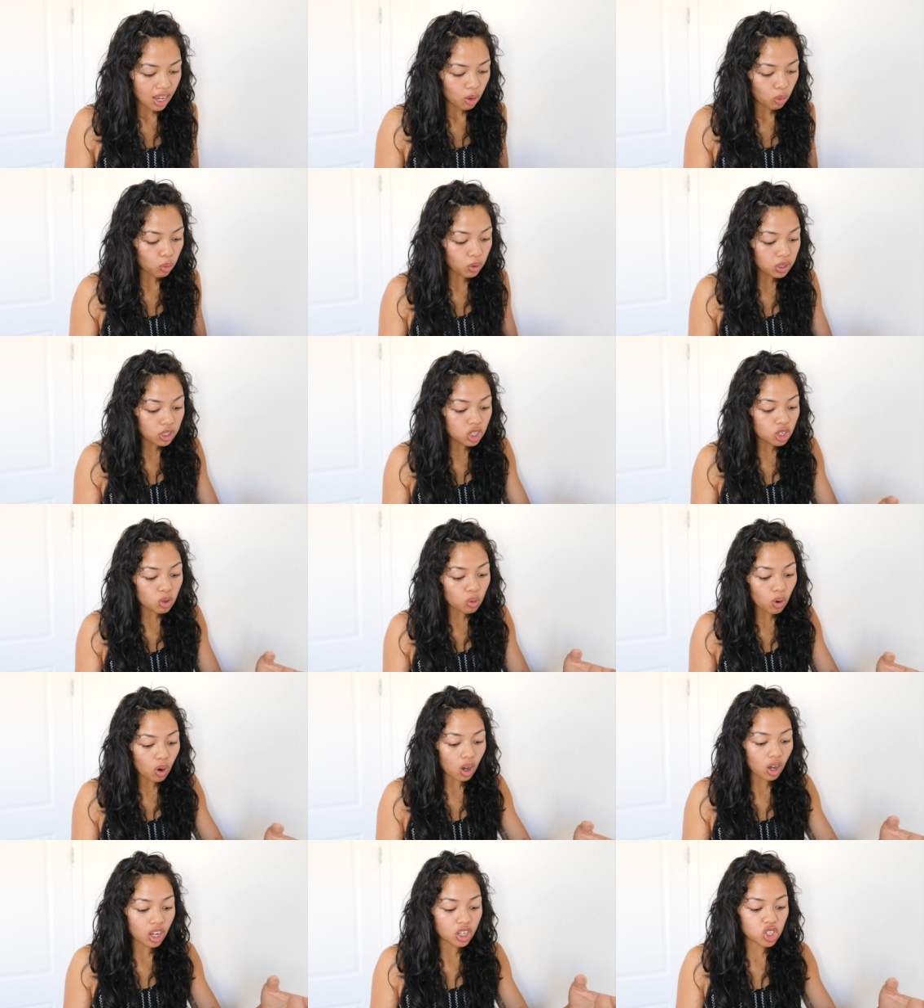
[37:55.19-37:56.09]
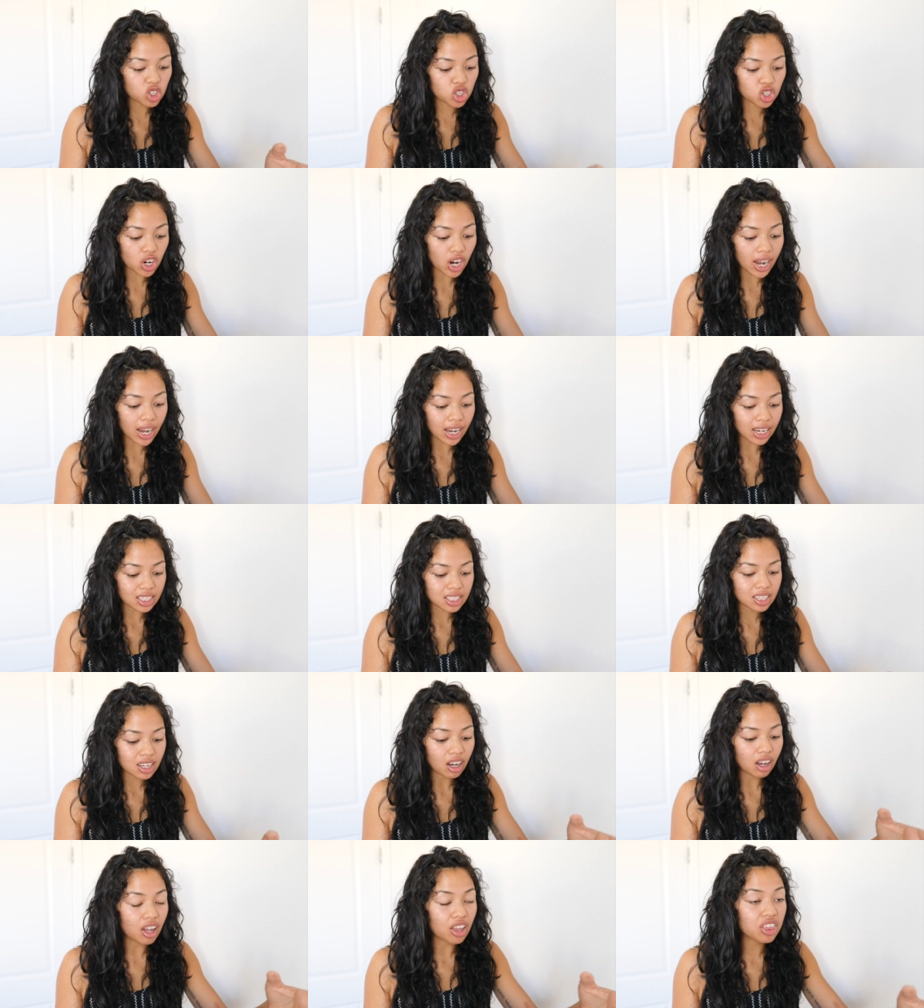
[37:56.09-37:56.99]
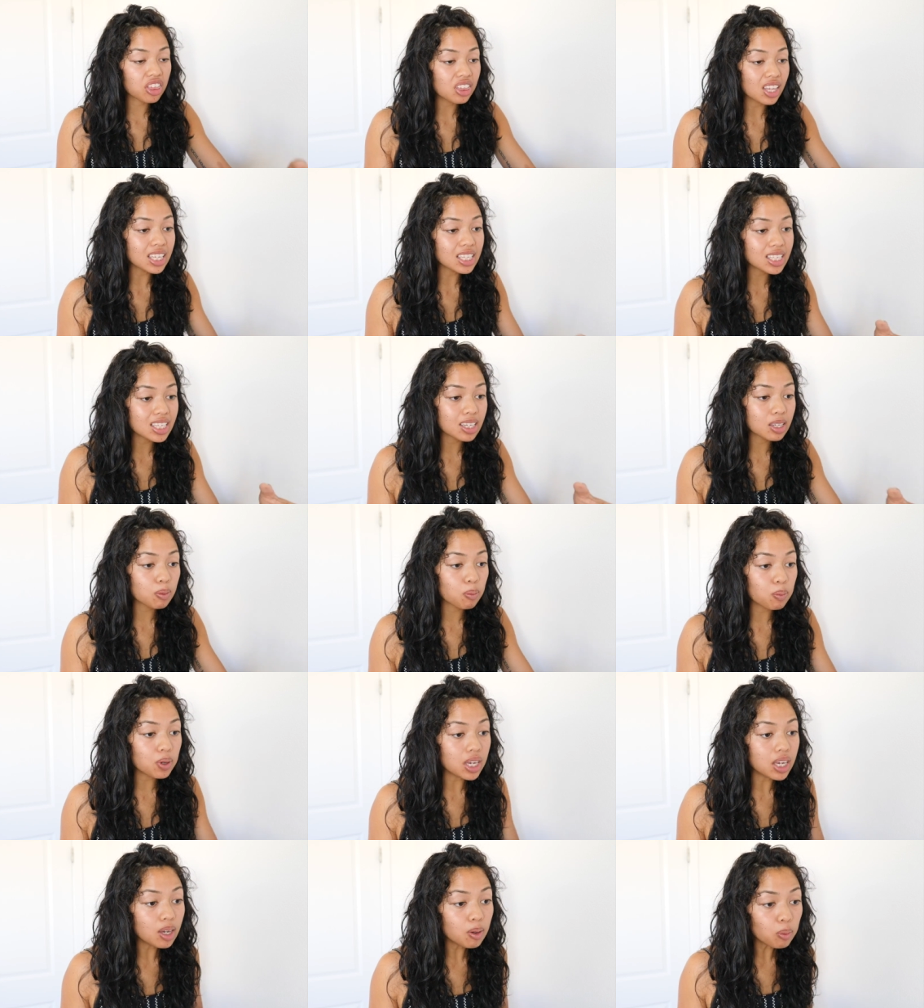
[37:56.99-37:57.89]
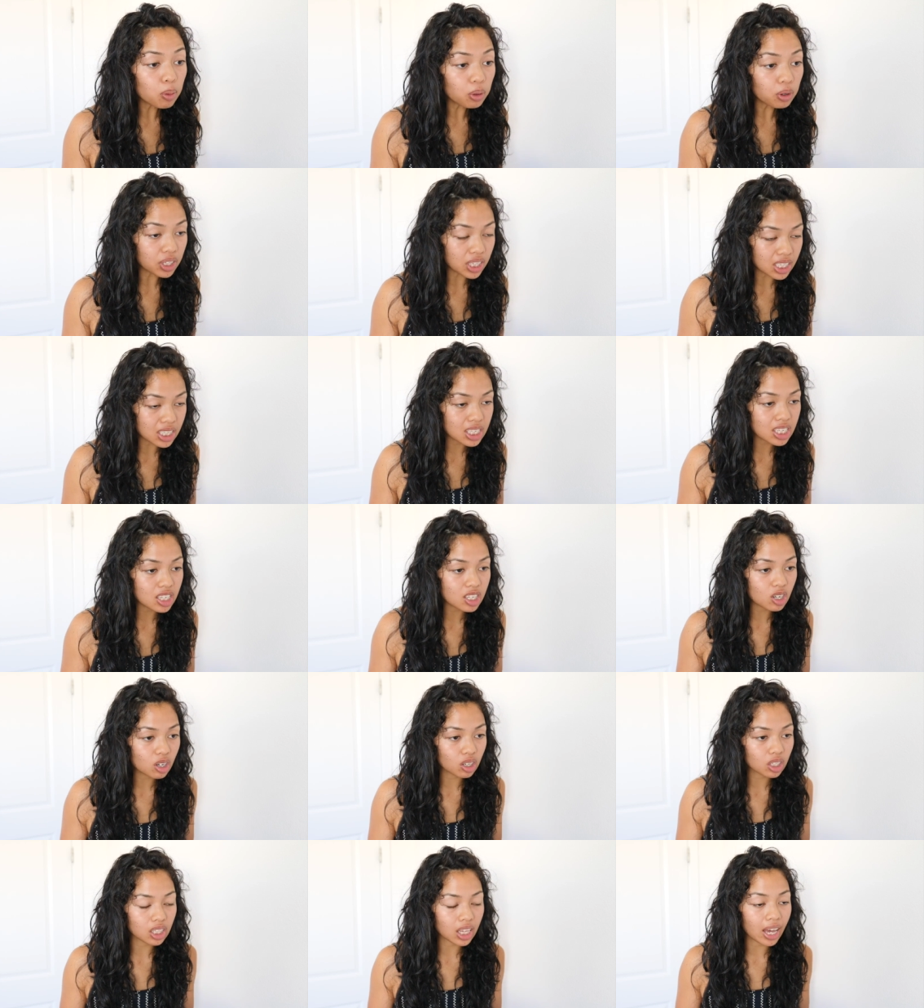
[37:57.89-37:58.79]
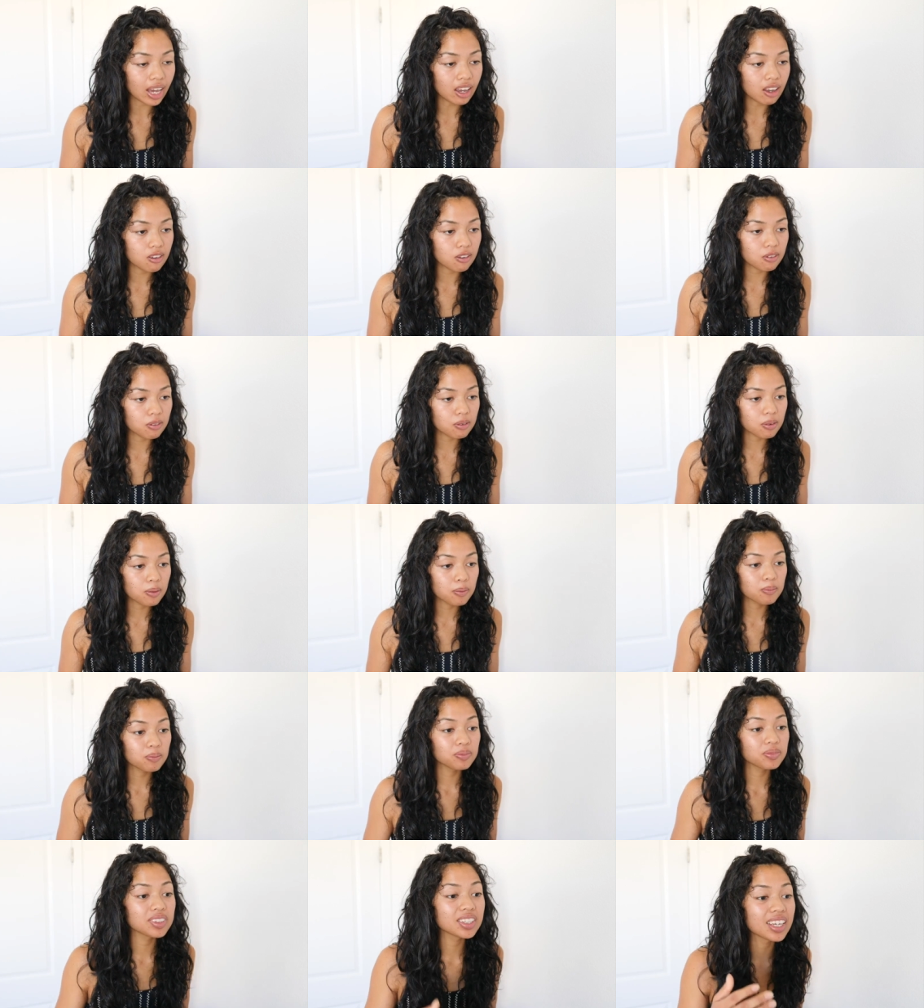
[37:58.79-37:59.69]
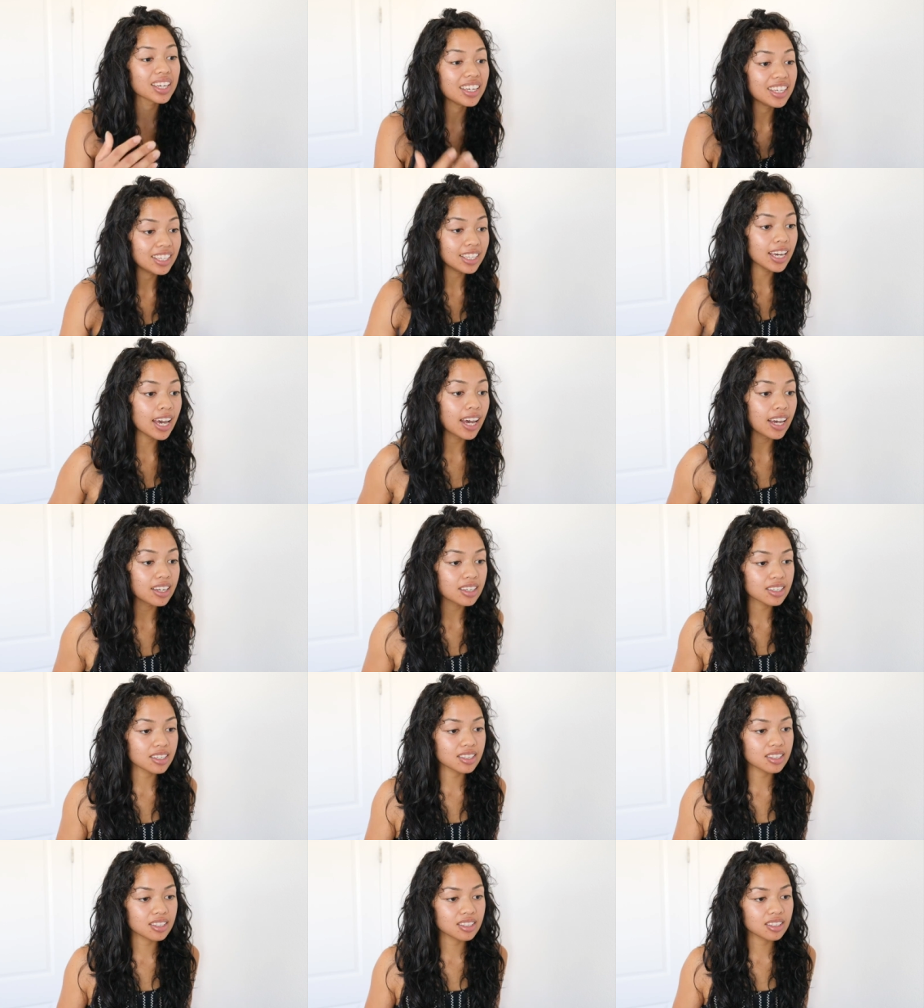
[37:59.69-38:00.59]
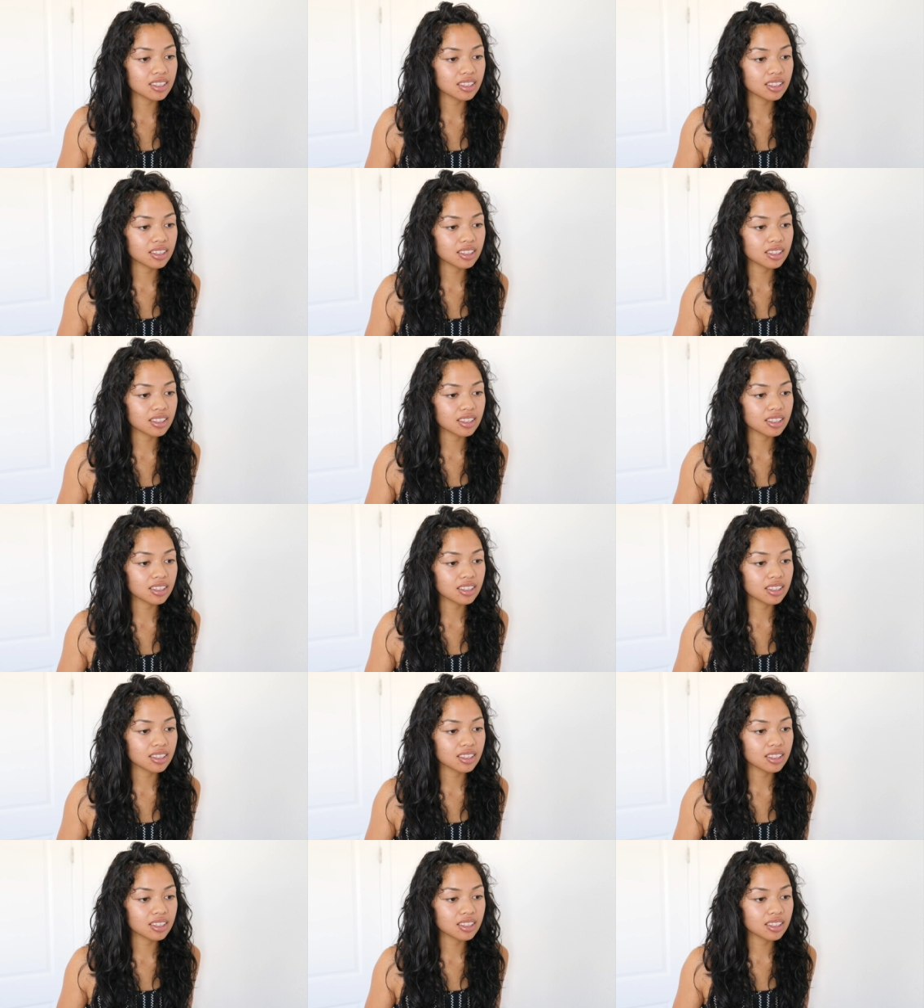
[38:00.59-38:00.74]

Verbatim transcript: Will you attract authentic people into your life? Yes.